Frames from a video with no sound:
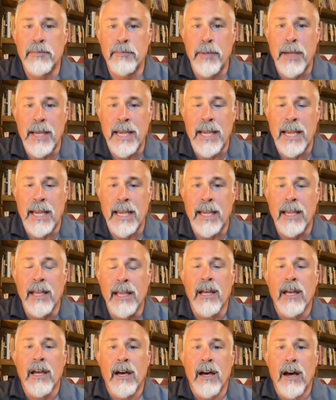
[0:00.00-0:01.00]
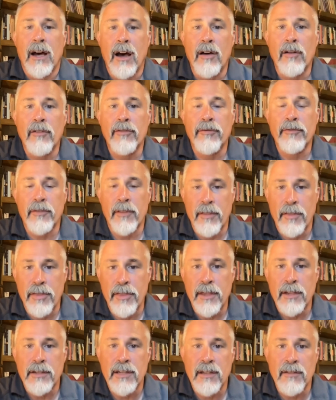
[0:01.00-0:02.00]
be of
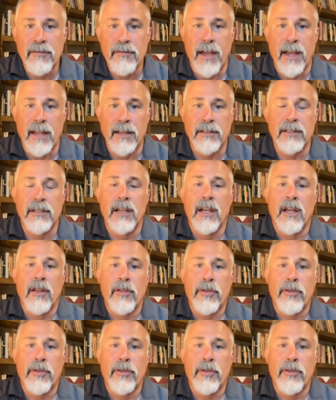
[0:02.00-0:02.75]
this event